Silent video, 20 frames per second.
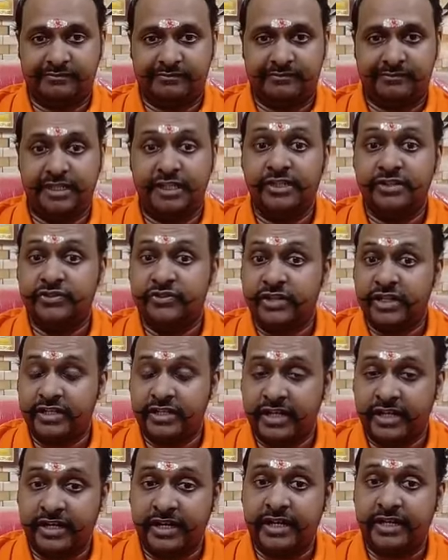It is
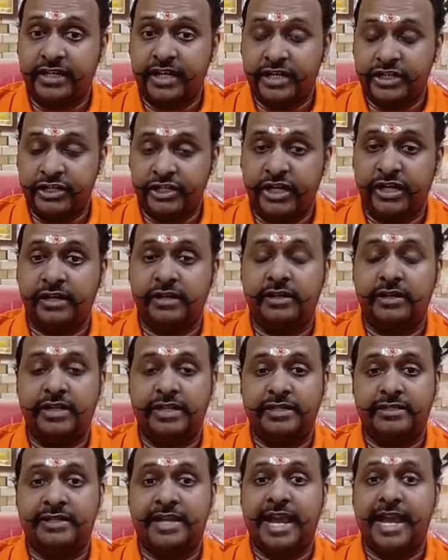retention
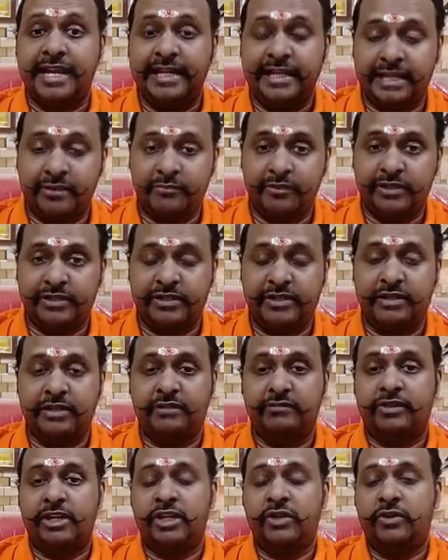is
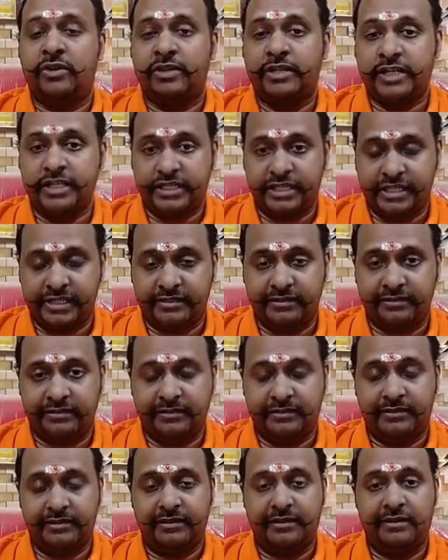90% when you are teaching.
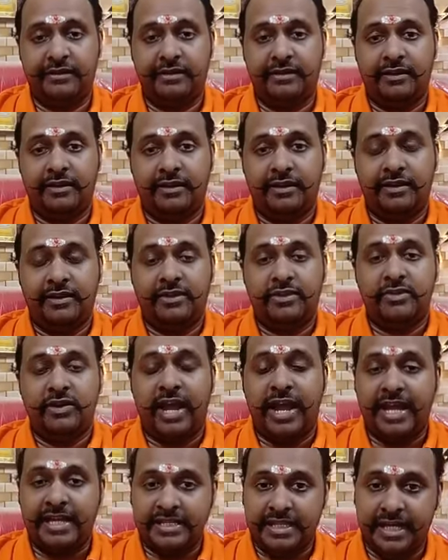
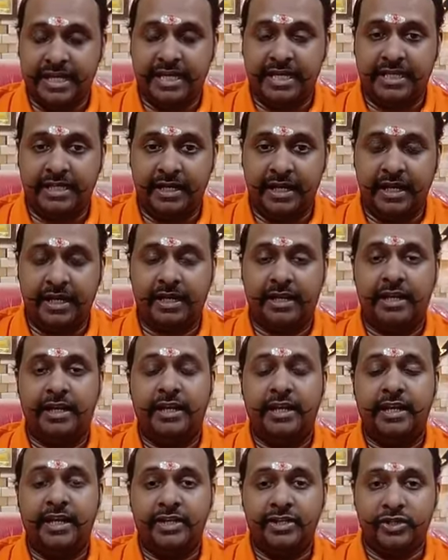As an intern,
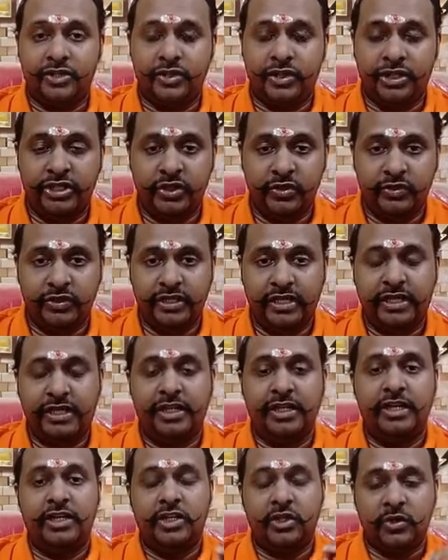it is your
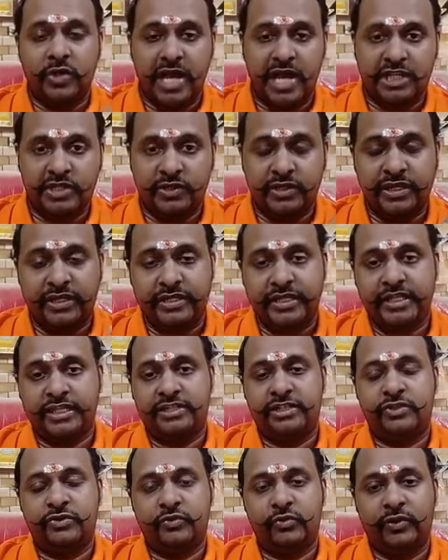duty to actually teach
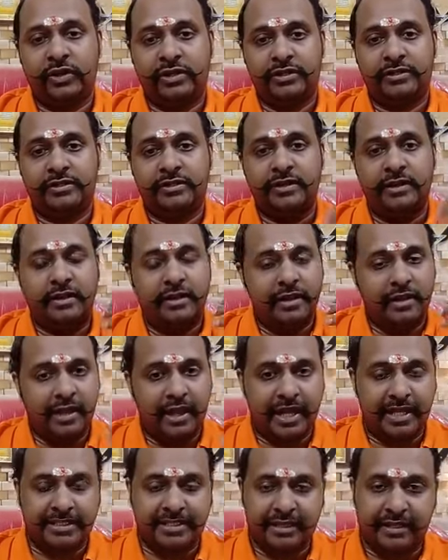the students
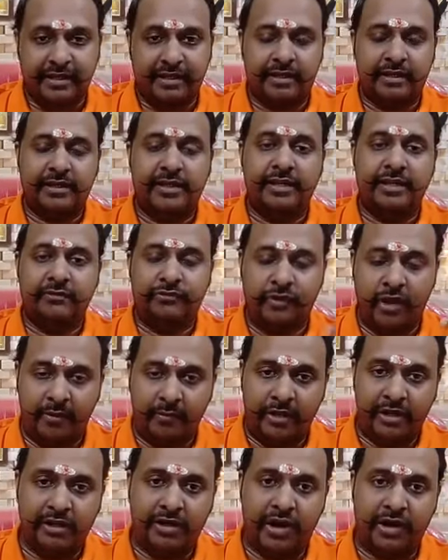as an
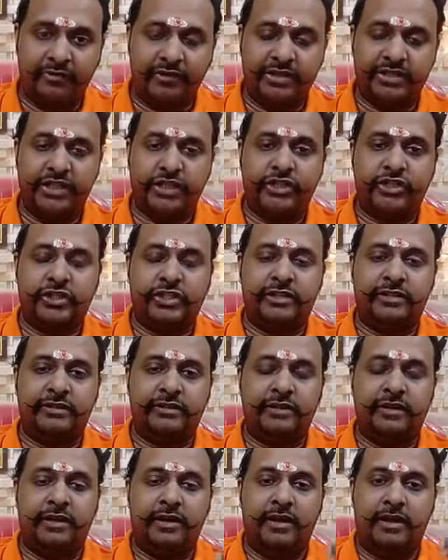informal conversation
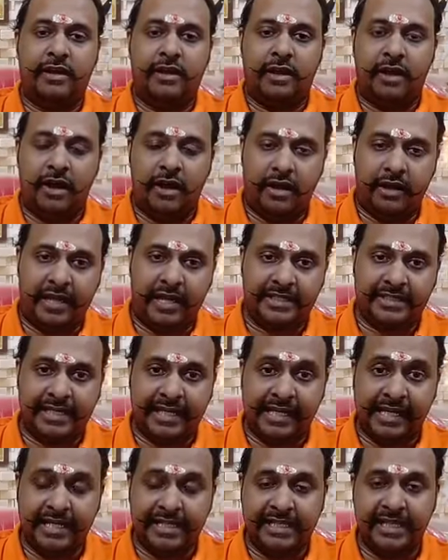or as a
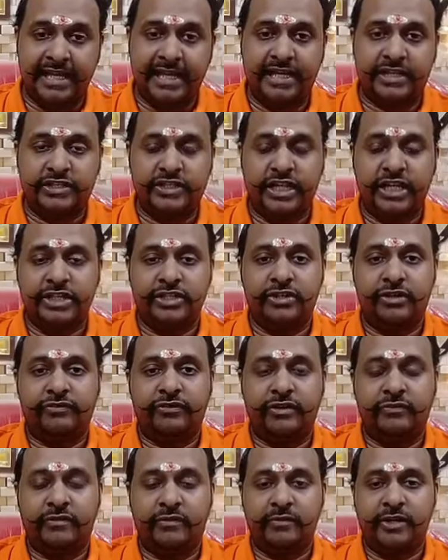healthy exchange of
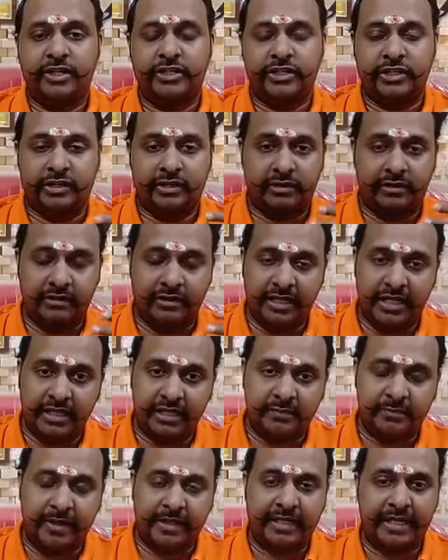information,
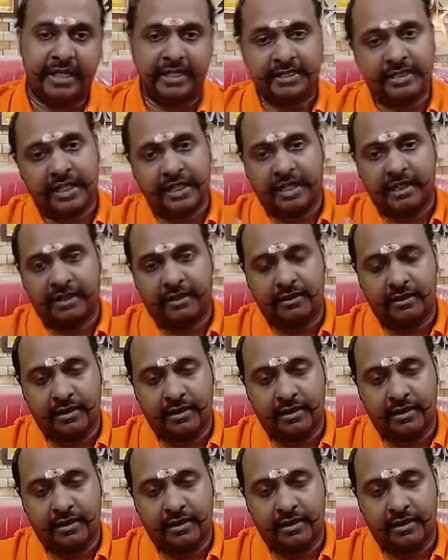inspecting their